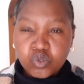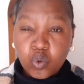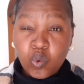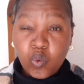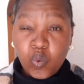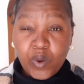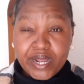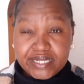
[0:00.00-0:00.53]

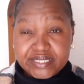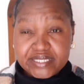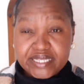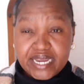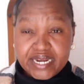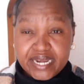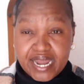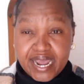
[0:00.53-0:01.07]

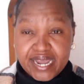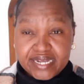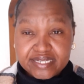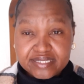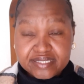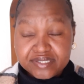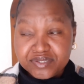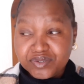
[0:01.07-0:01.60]
Wednesday night.
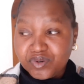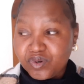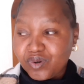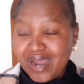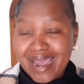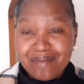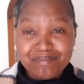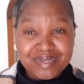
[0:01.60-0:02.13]
So
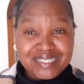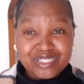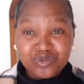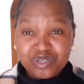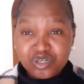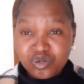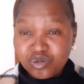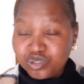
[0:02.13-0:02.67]
I'm busy
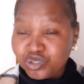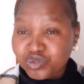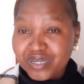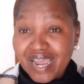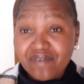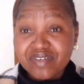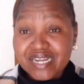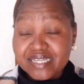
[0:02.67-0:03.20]
doing laundry.
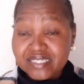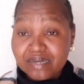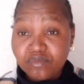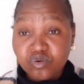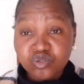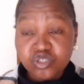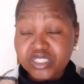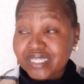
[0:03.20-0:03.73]
I've done some
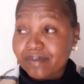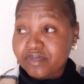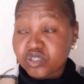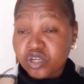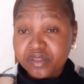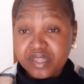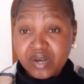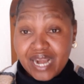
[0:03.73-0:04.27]
laundry. Some is
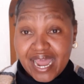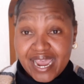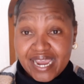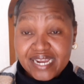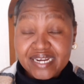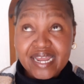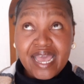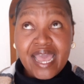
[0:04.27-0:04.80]
on the
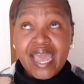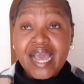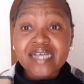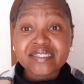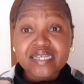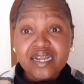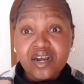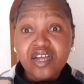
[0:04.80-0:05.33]
line.
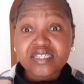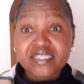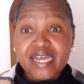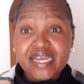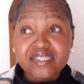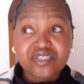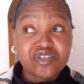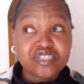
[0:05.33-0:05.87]
It's a lot,
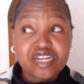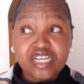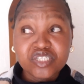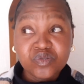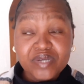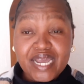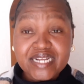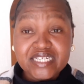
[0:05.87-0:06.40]
guys, because last
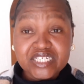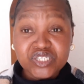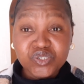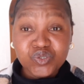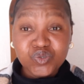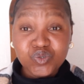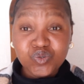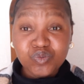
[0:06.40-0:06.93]
week I didn't
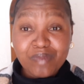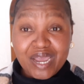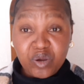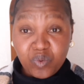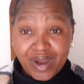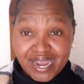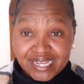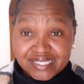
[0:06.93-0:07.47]
do my
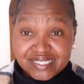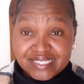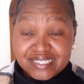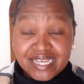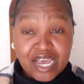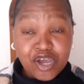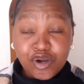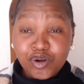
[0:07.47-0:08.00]
whites
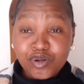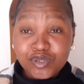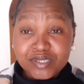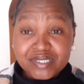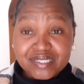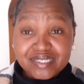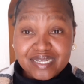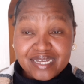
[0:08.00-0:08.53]

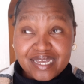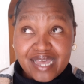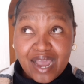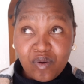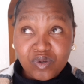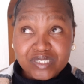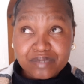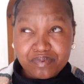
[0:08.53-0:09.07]
because I
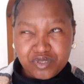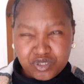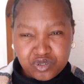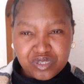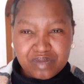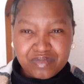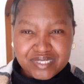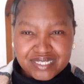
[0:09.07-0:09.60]
was supposed to do
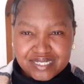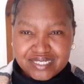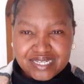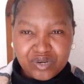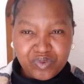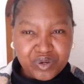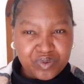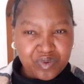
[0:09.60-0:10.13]
them on Saturday.
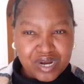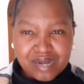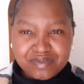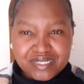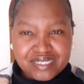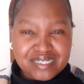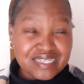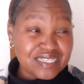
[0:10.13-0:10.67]
When we woke up
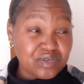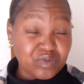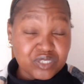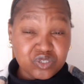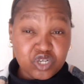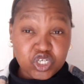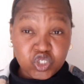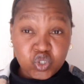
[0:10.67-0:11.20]
Saturday, there was
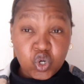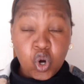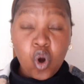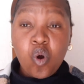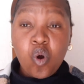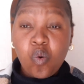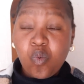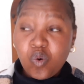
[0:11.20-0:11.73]
not
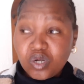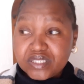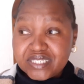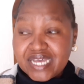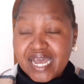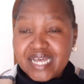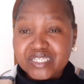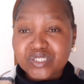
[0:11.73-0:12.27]

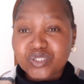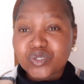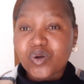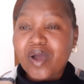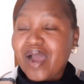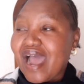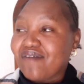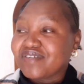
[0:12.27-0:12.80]
water.
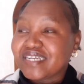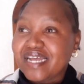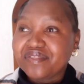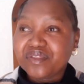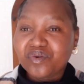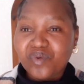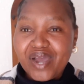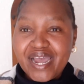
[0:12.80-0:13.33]
So I've done
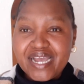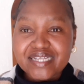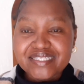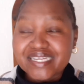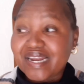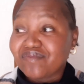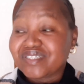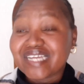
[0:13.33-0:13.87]
the whites
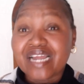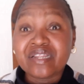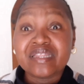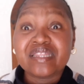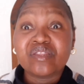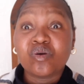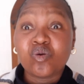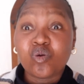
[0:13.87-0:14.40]
and I've done
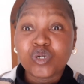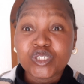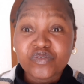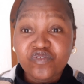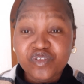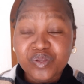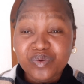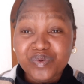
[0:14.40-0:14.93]
the laundry
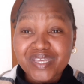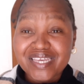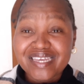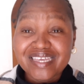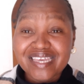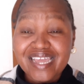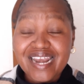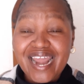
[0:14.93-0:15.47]
for the
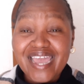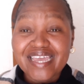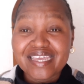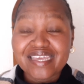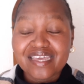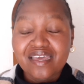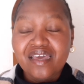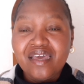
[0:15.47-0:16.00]
week.
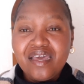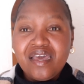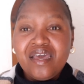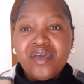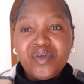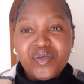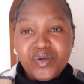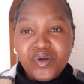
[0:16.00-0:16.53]
Like,
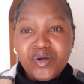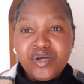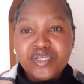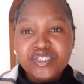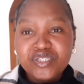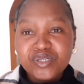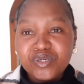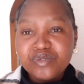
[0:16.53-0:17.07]
yo,
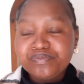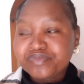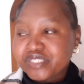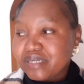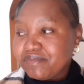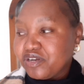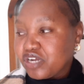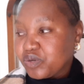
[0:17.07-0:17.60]
so
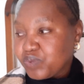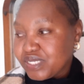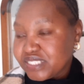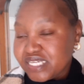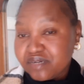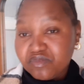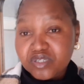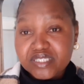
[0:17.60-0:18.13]
let me not waste
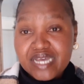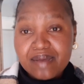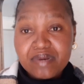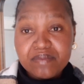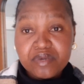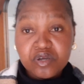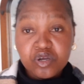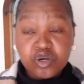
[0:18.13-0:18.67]
any more time.
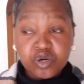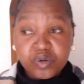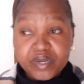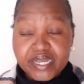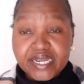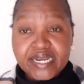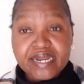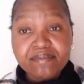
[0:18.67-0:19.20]
Let me go
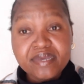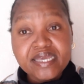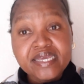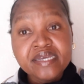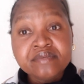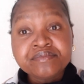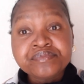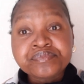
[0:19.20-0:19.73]
going. Let me
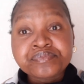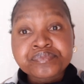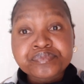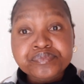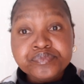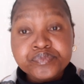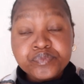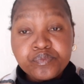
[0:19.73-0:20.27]

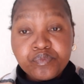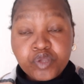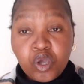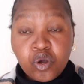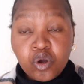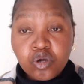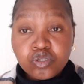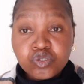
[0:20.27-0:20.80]

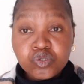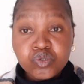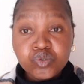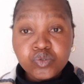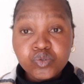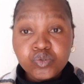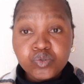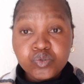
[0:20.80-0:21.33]
go
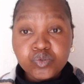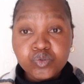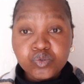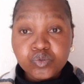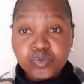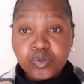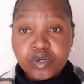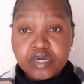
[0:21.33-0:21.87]

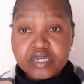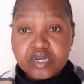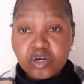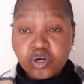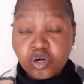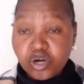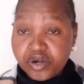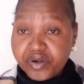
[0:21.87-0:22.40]
to
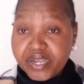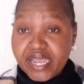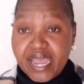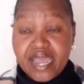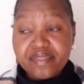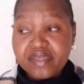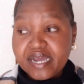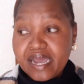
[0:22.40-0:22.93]
Korea
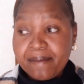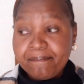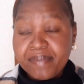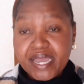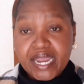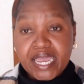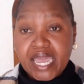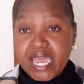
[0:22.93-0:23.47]
and then come
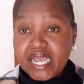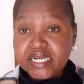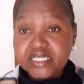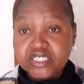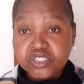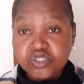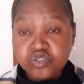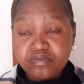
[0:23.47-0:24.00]
back and
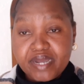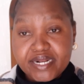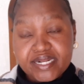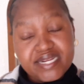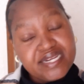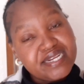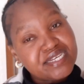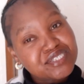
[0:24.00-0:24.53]
do my cleaning.